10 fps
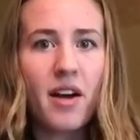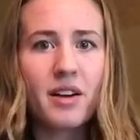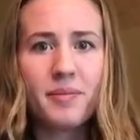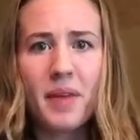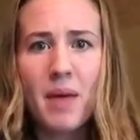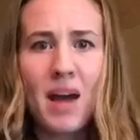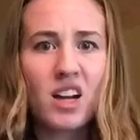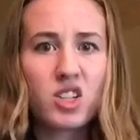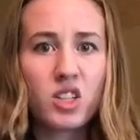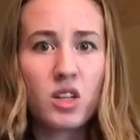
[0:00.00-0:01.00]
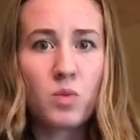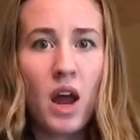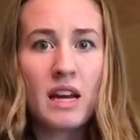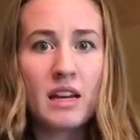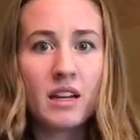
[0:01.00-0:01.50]
I'm actually
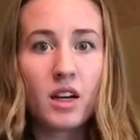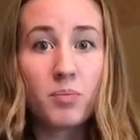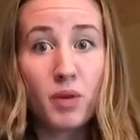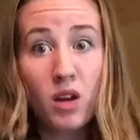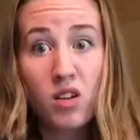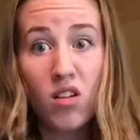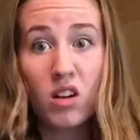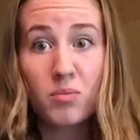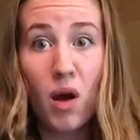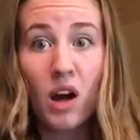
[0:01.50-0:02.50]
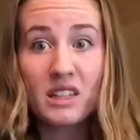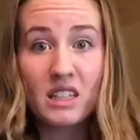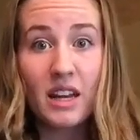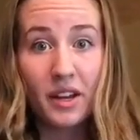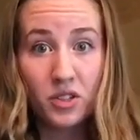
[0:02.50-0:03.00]
writing a book on POTS
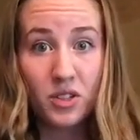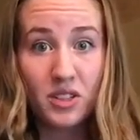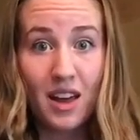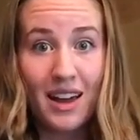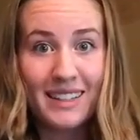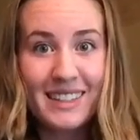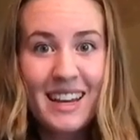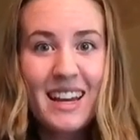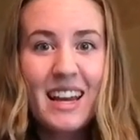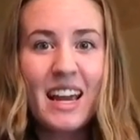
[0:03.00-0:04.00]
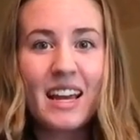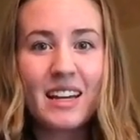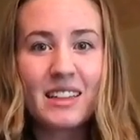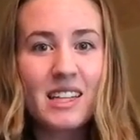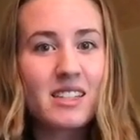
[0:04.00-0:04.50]
and exercise,
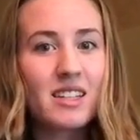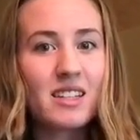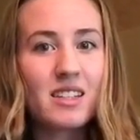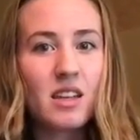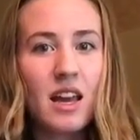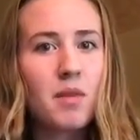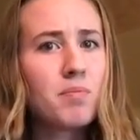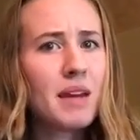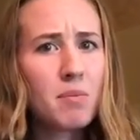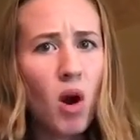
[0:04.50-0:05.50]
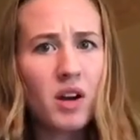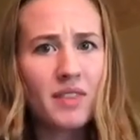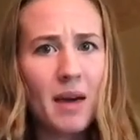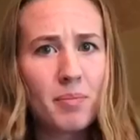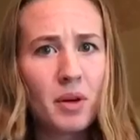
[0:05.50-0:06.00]
and this is a big part of
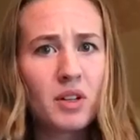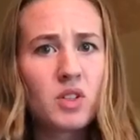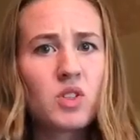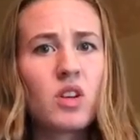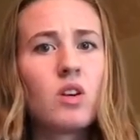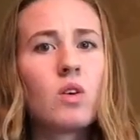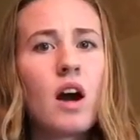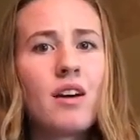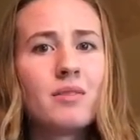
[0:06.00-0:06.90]
that book, so